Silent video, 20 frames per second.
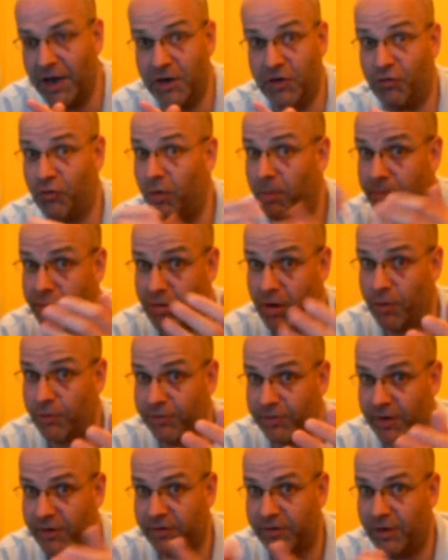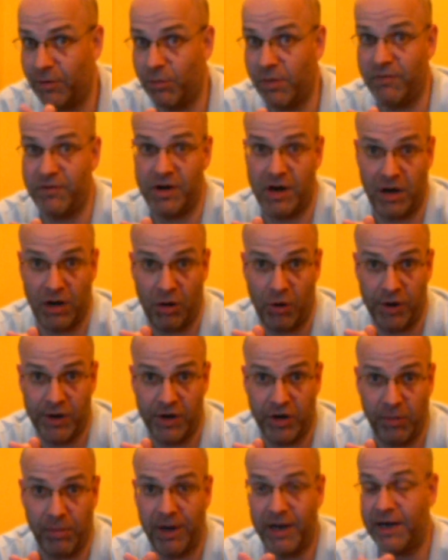you try and process it, whether you're
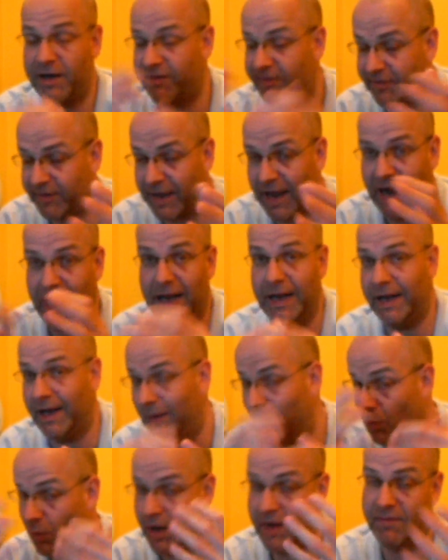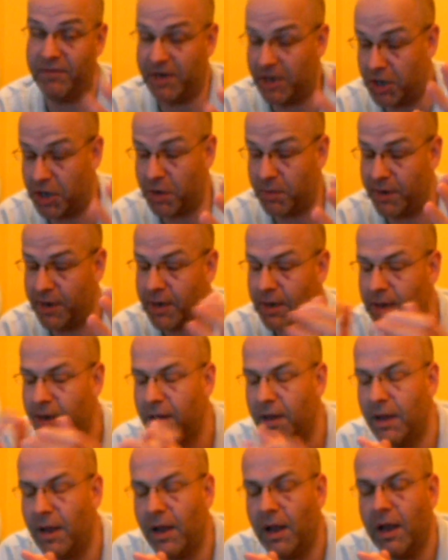line doubling it, scaling it, whatever you're doing,
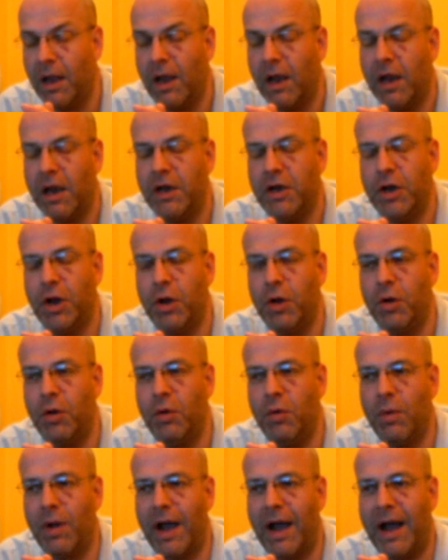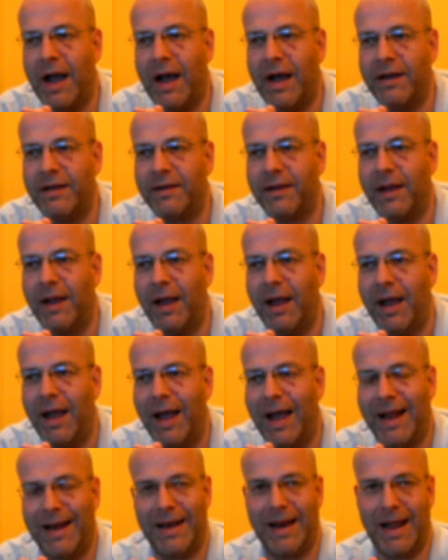you add
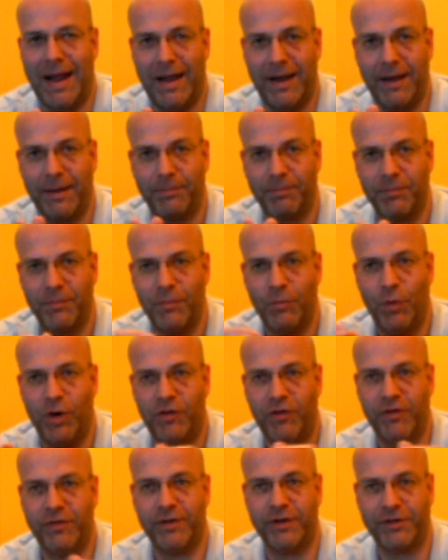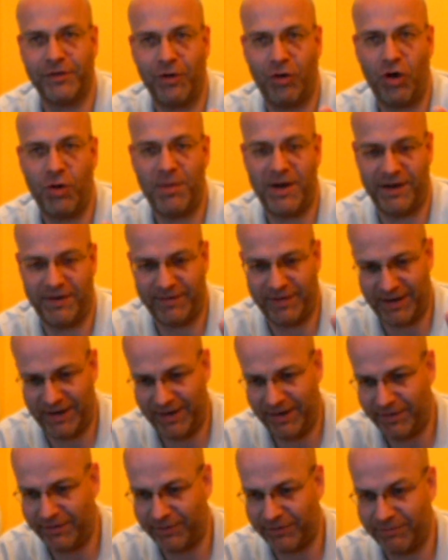a lag, which is the time it
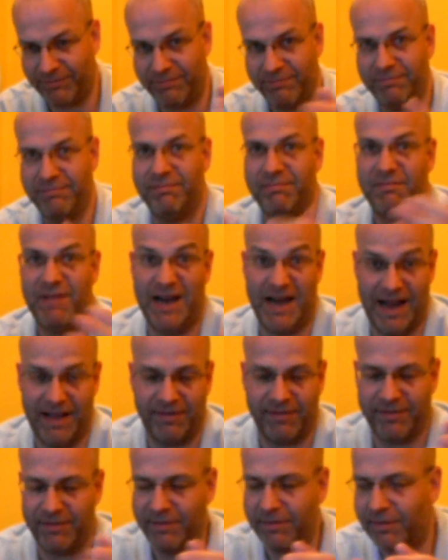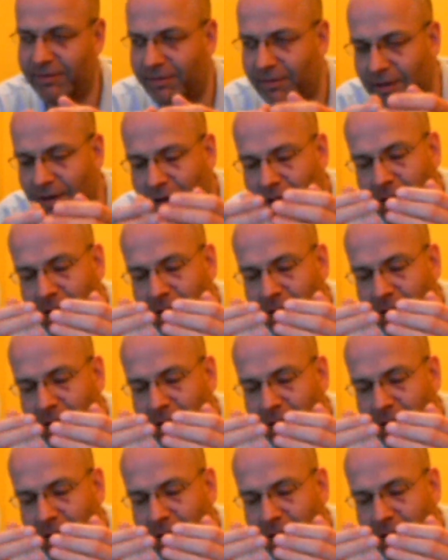takes, in essence,